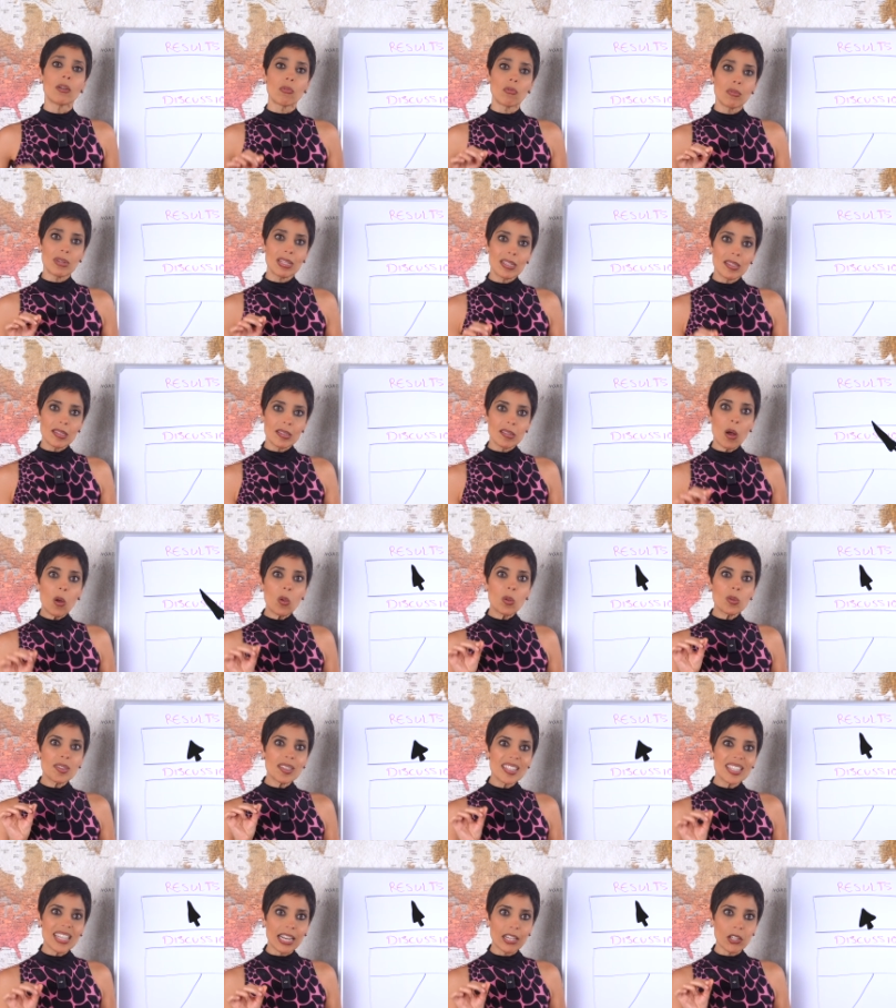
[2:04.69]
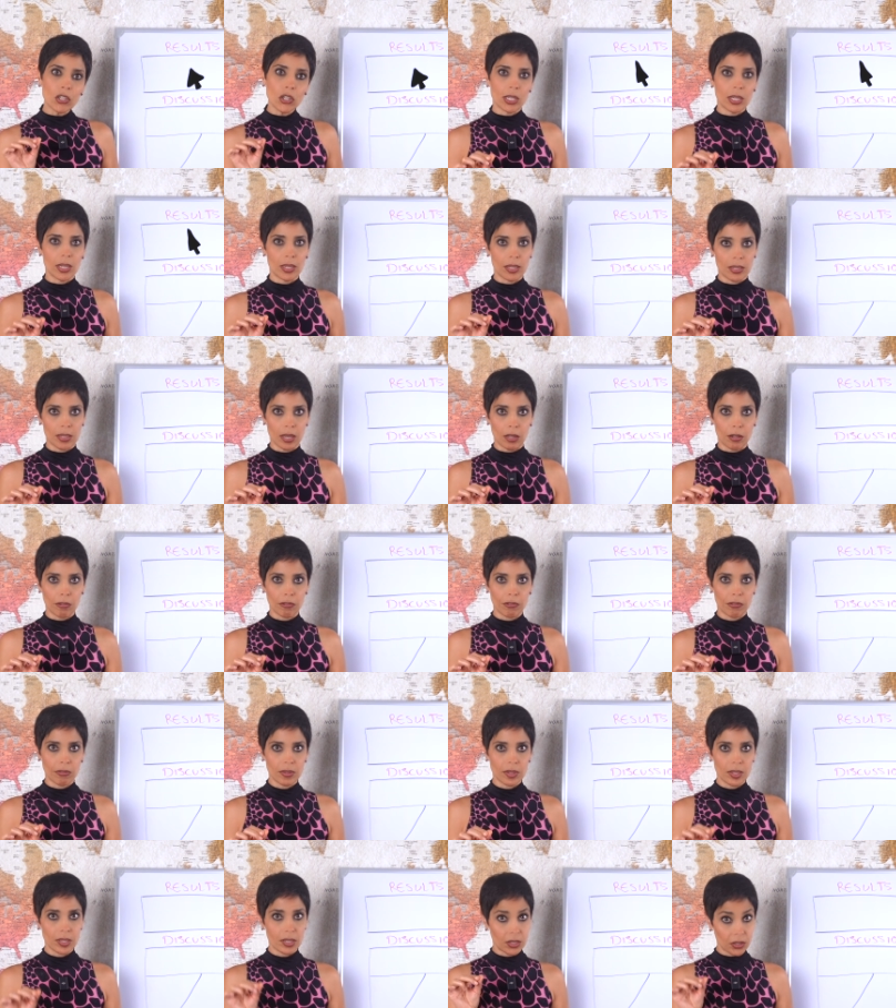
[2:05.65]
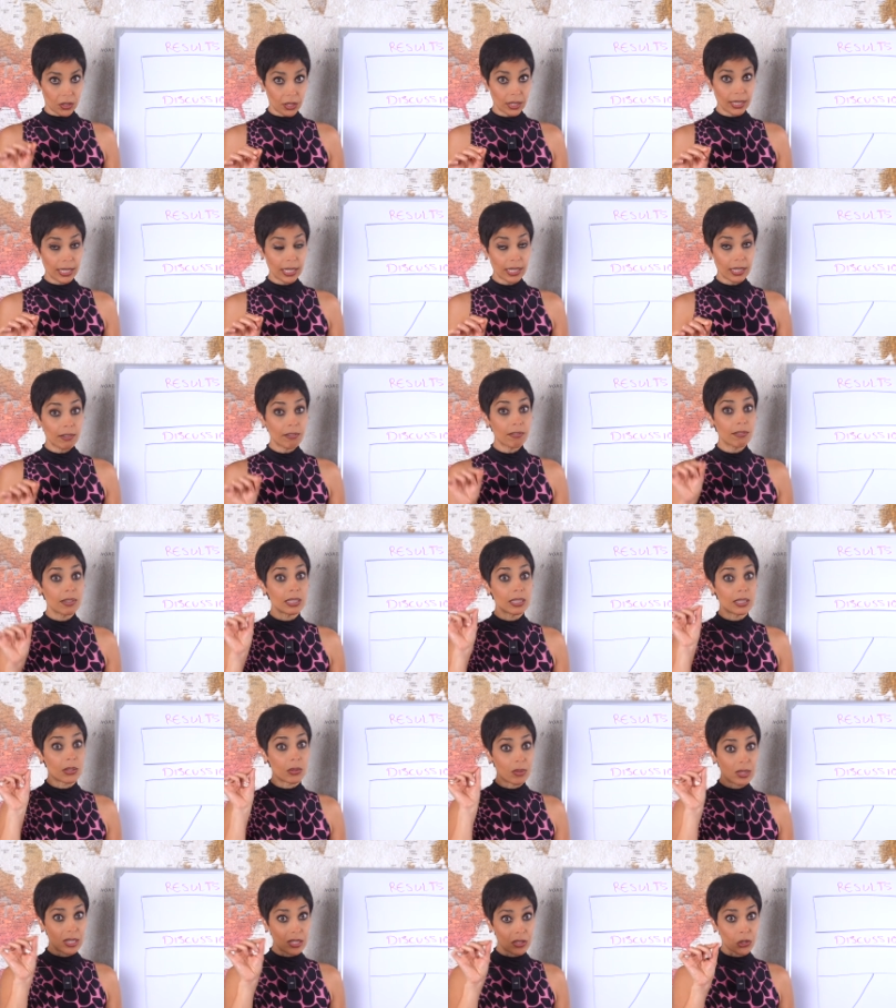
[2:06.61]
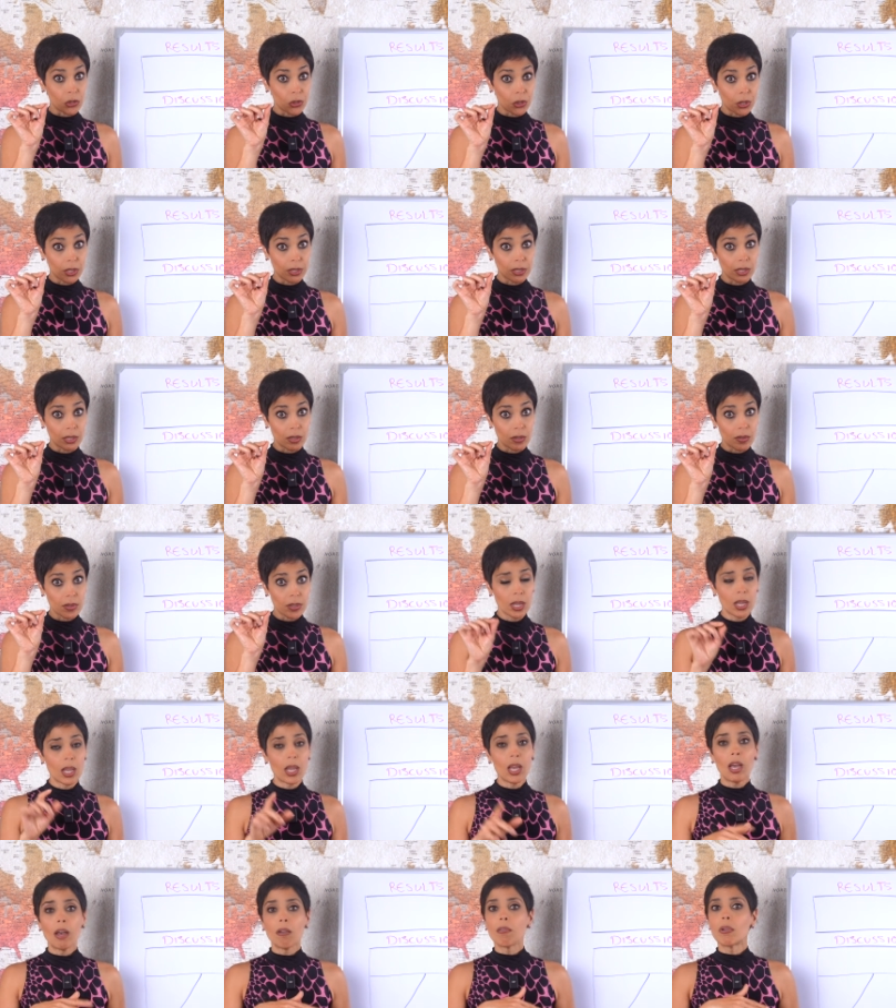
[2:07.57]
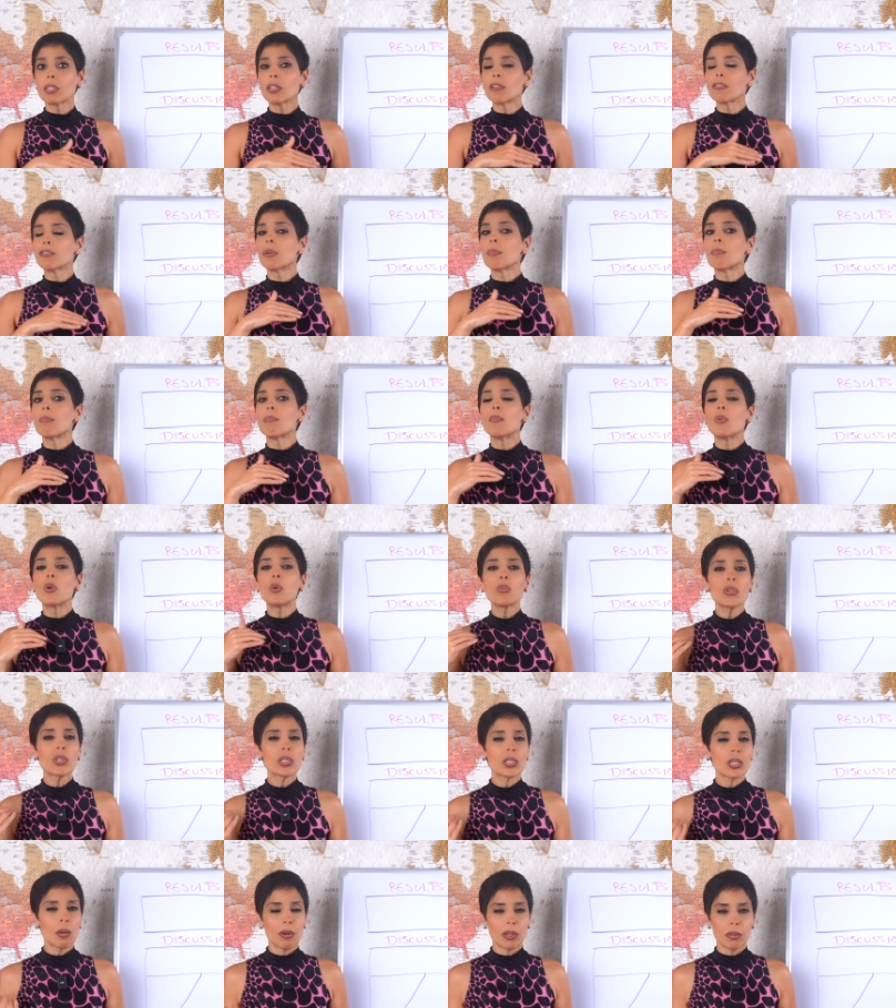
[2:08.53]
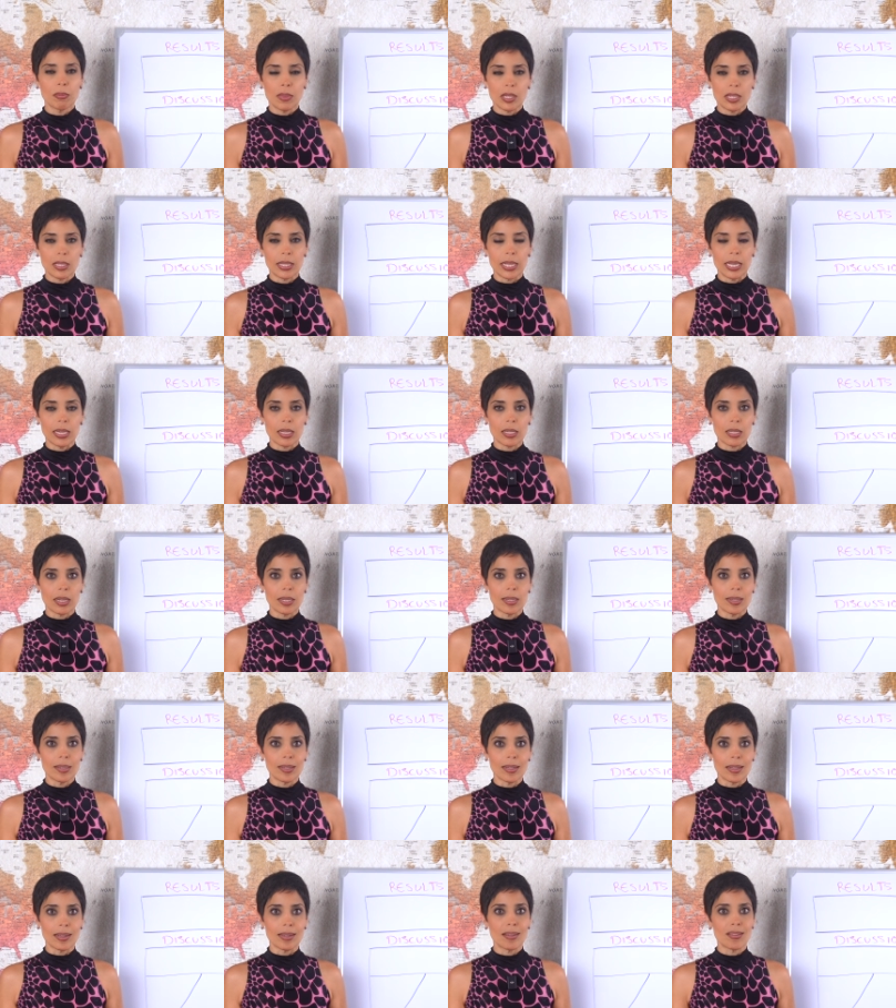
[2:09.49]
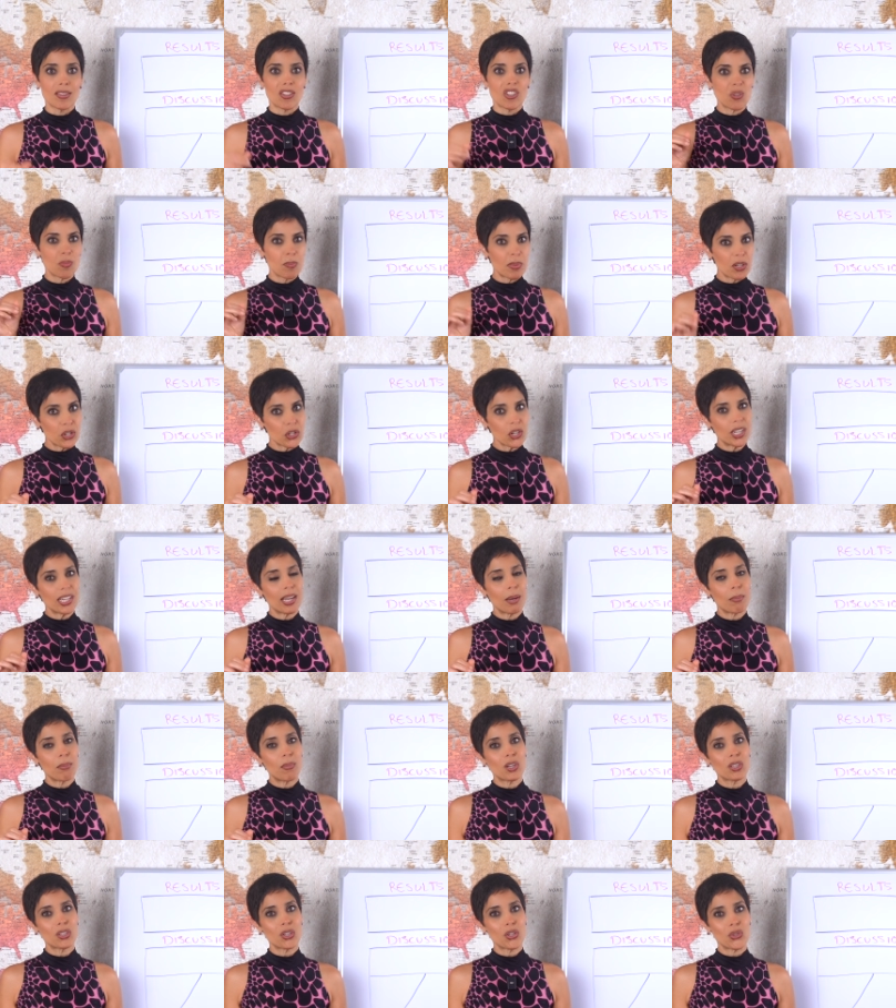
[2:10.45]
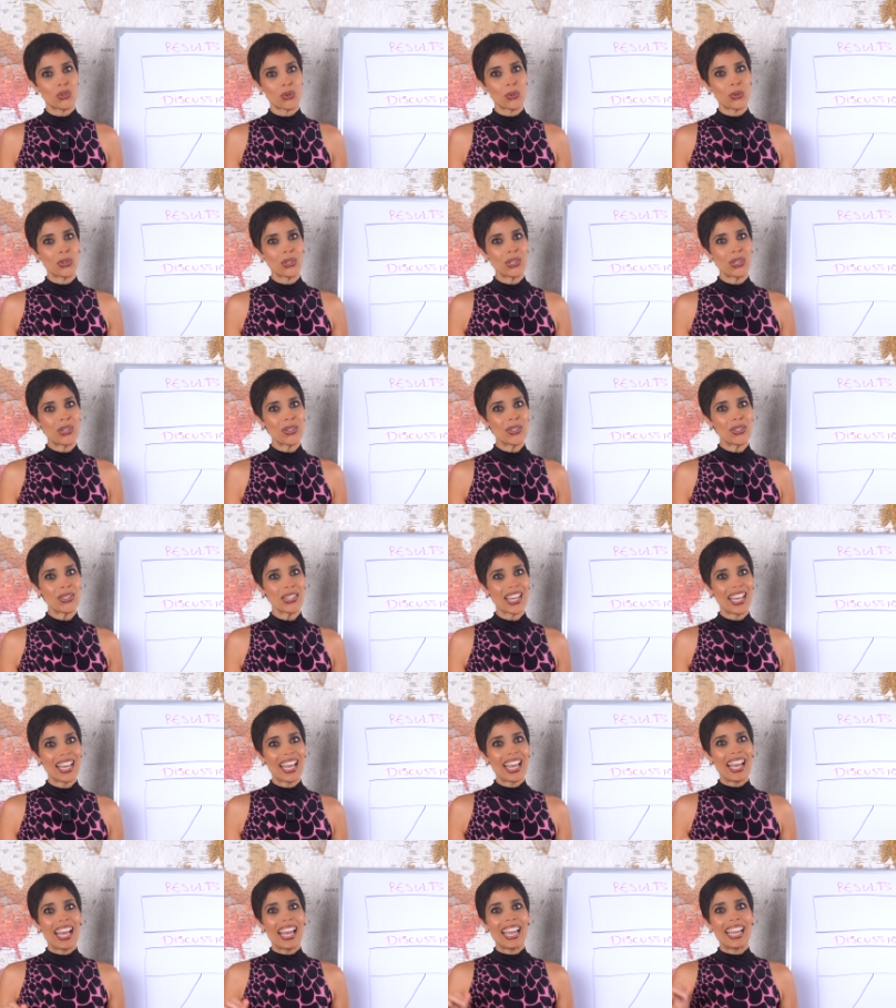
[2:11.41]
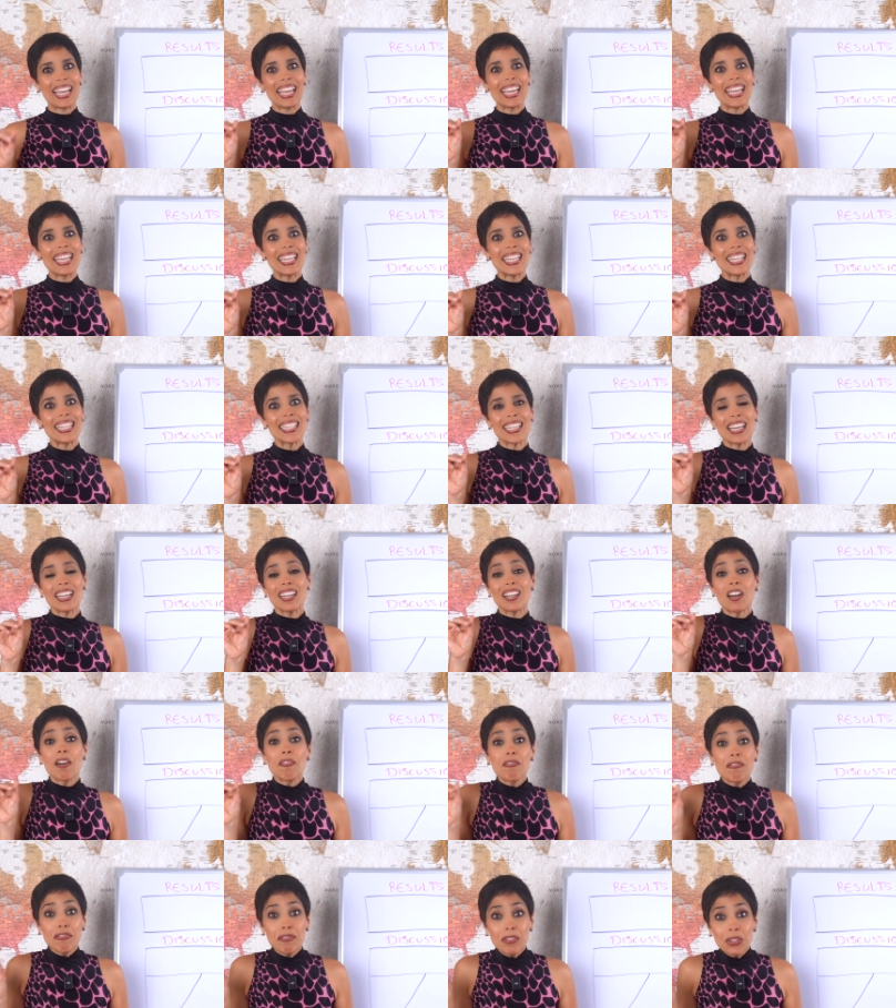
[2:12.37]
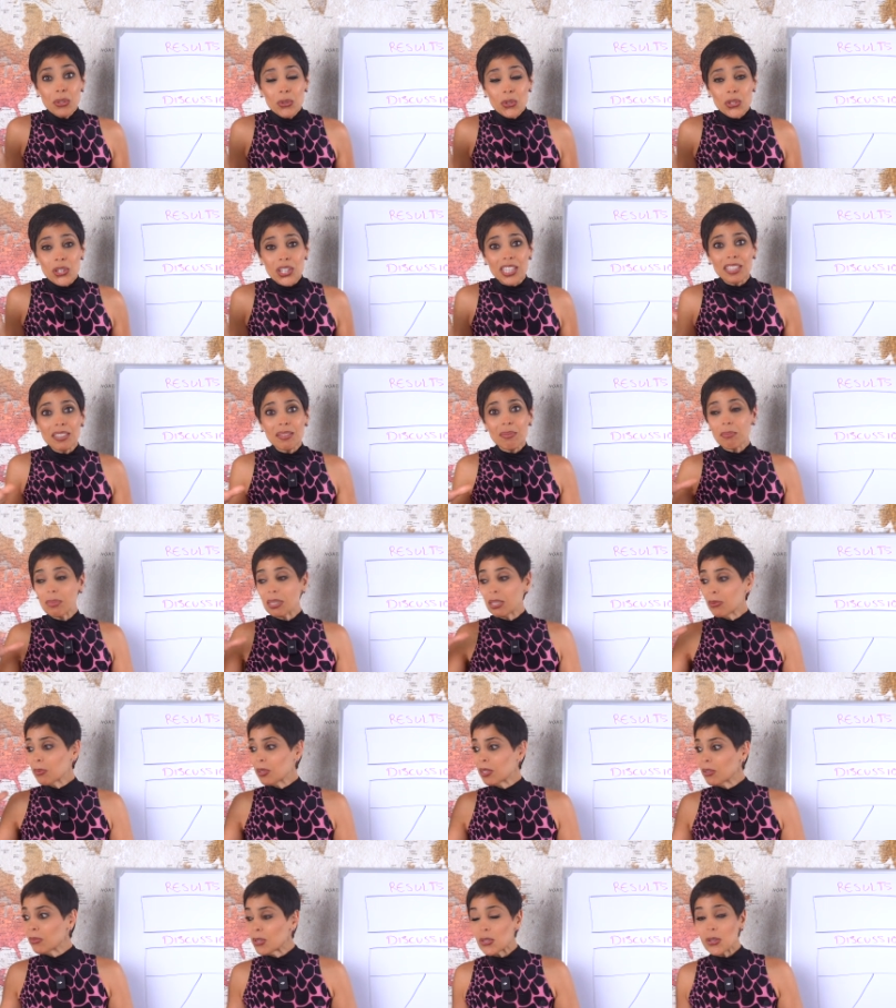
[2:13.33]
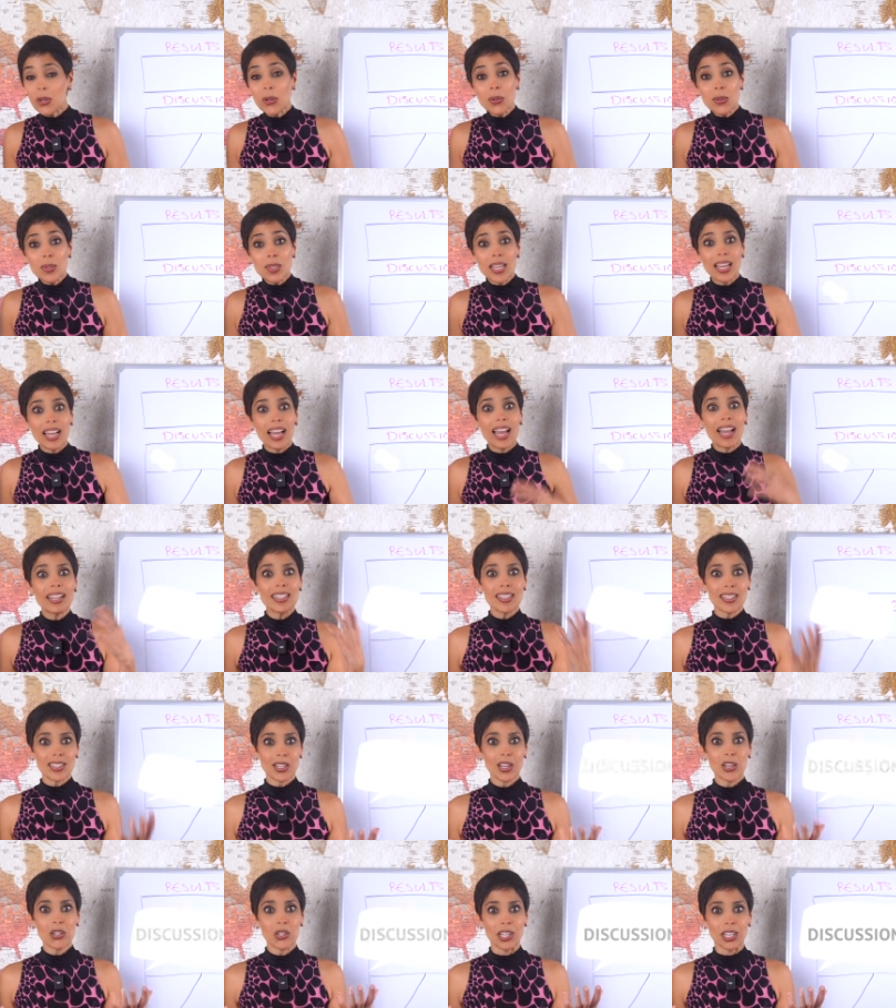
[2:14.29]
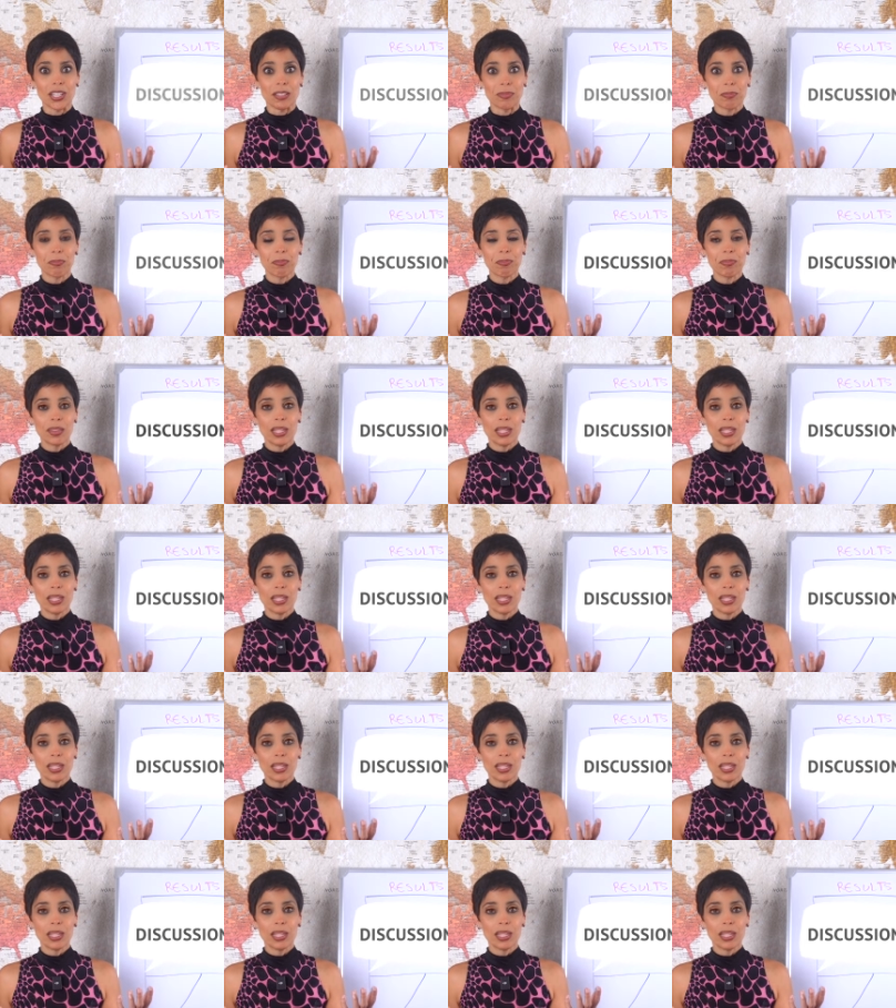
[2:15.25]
results section itself, starting with the research articles. One of the most common mistakes I see, especially among the juniors, is confusion between results and discussion.